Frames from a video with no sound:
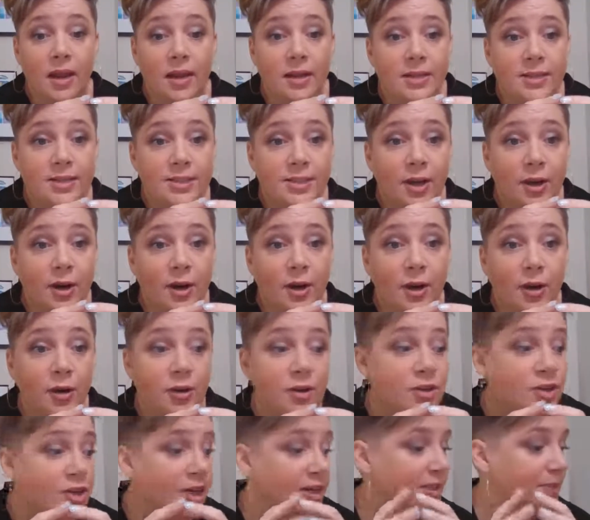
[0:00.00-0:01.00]
So
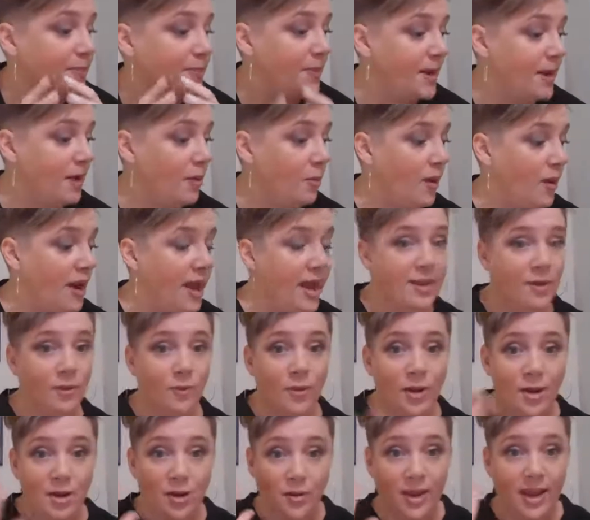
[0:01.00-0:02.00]
just be aware that
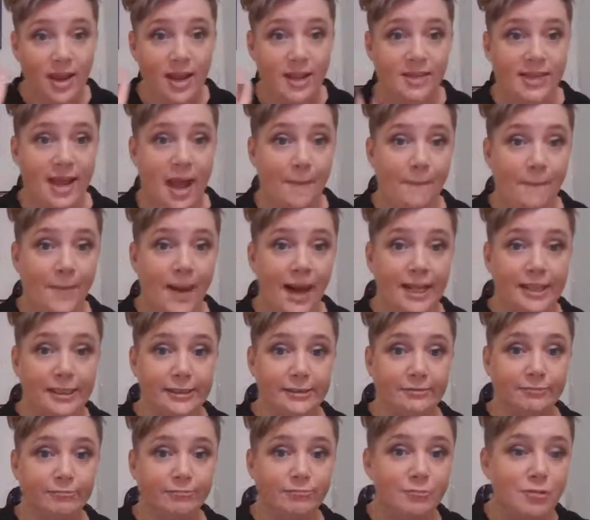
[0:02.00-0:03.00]
when you hit that
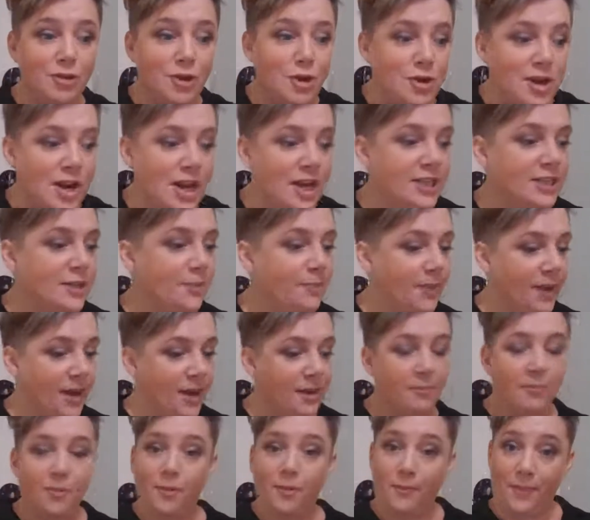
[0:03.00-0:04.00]
button, you need to
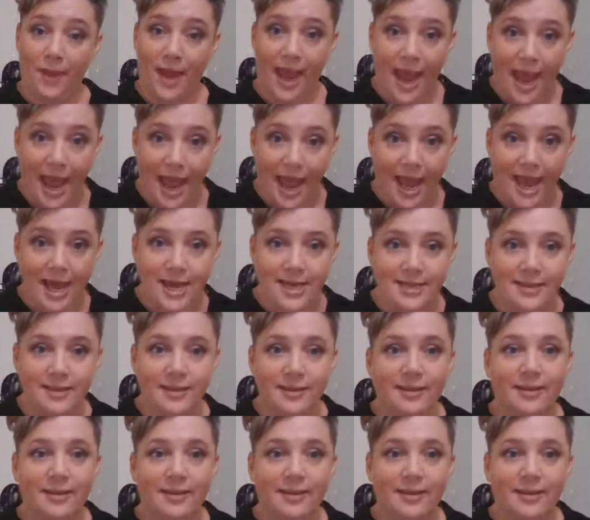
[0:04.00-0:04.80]
be prepared